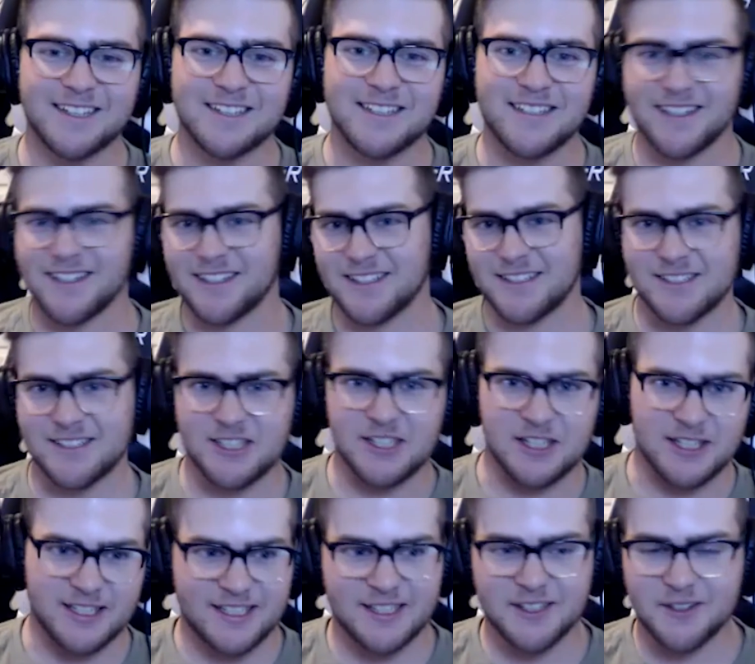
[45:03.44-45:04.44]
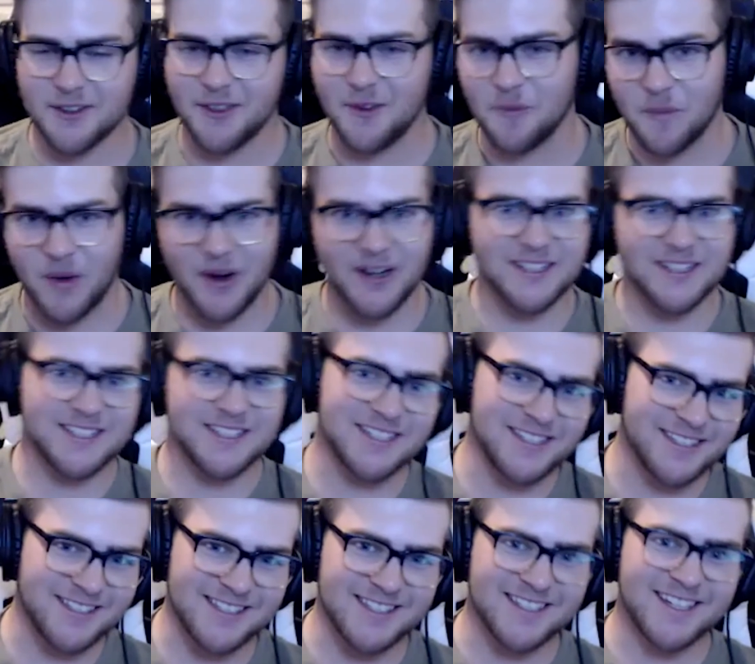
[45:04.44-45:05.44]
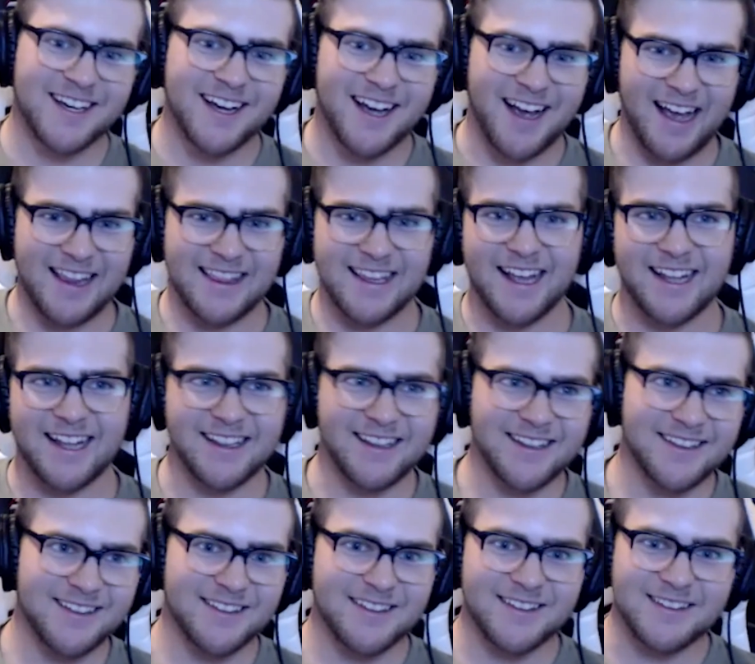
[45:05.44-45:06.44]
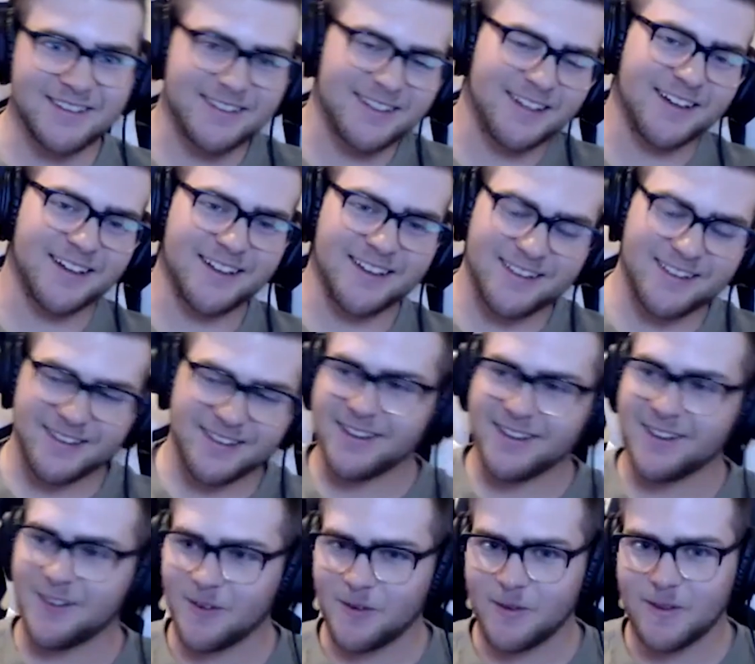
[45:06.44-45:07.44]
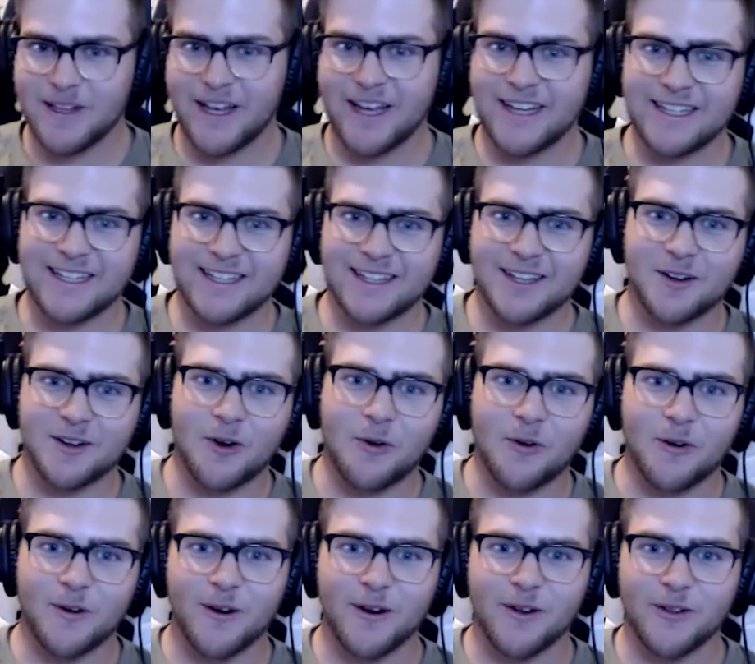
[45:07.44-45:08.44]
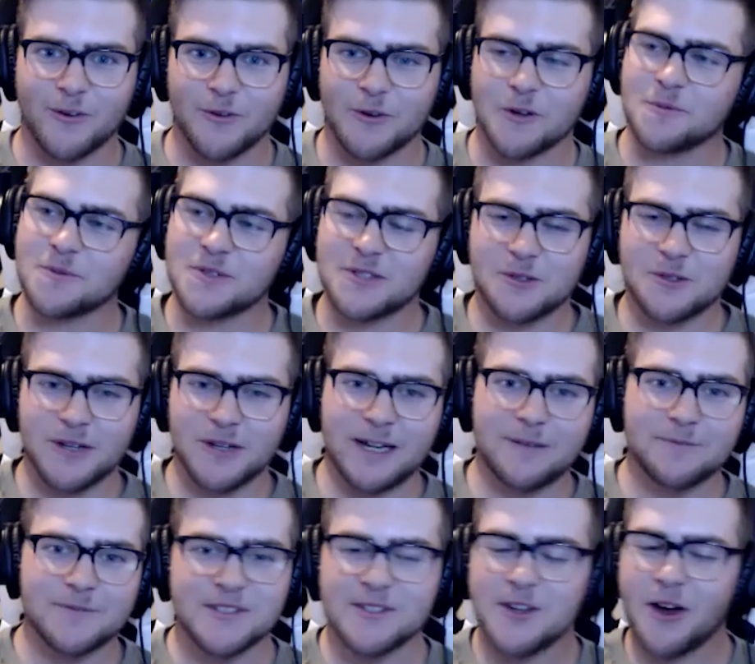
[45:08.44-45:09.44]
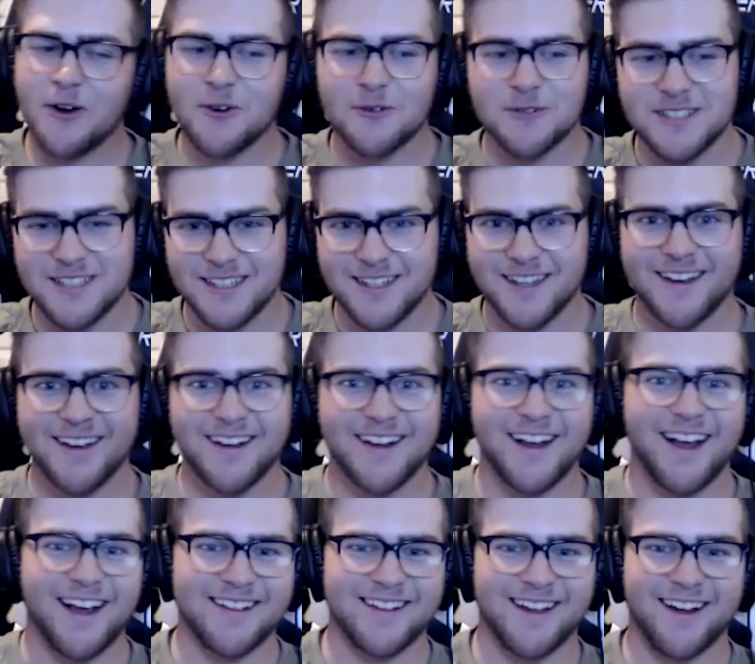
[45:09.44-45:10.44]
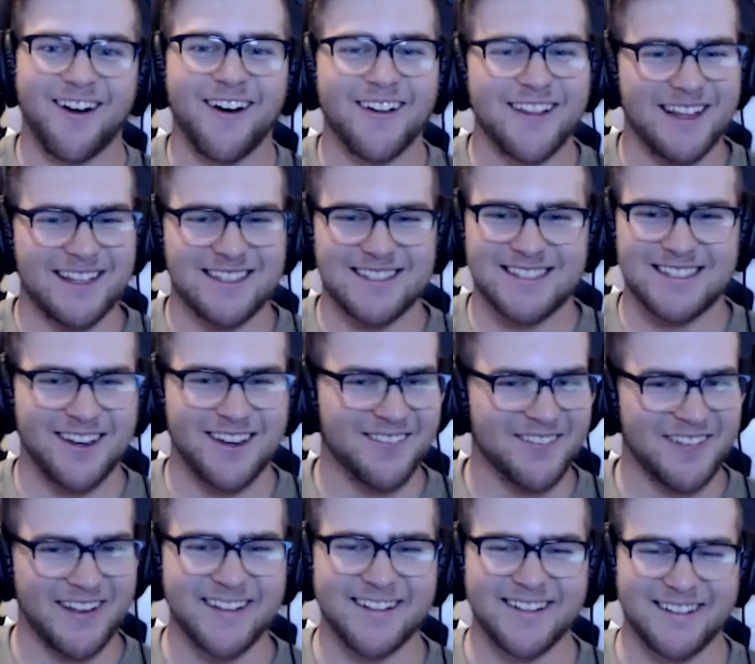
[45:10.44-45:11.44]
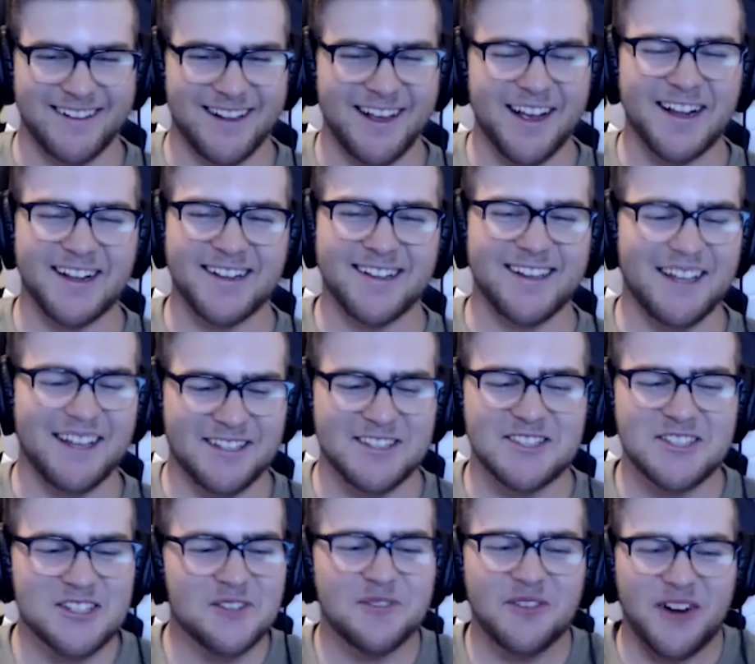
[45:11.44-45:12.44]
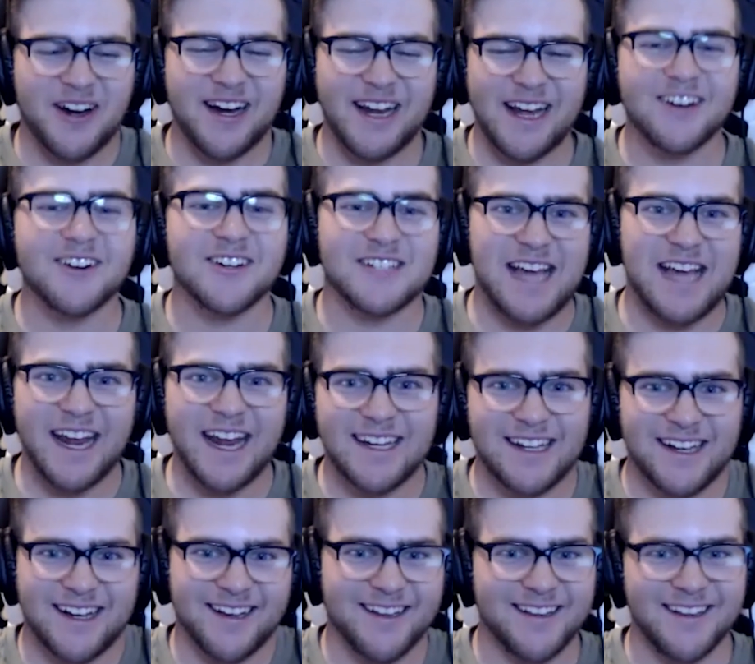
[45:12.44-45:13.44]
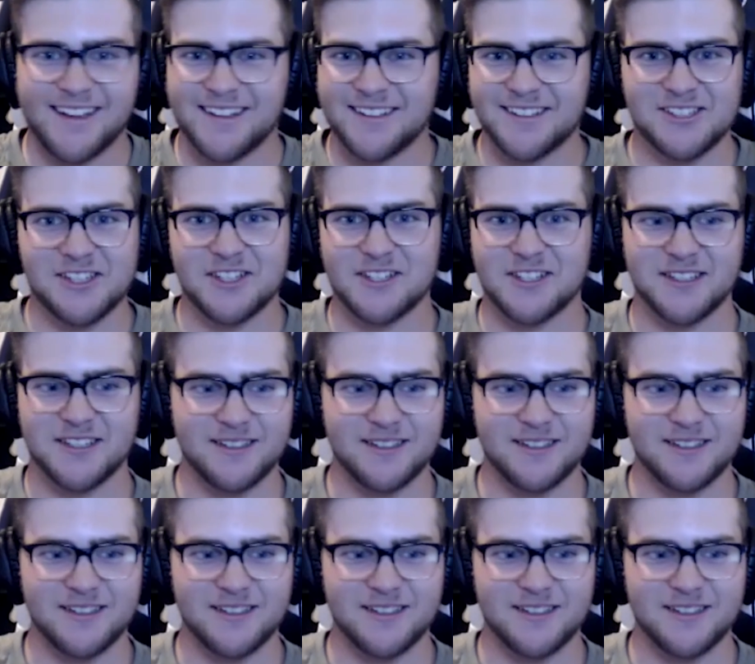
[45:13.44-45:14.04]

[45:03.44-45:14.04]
to hear the punches. And then the lady in the corner of the room screams, "Don't," and like all that stuff. And it's just very entertaining. It just,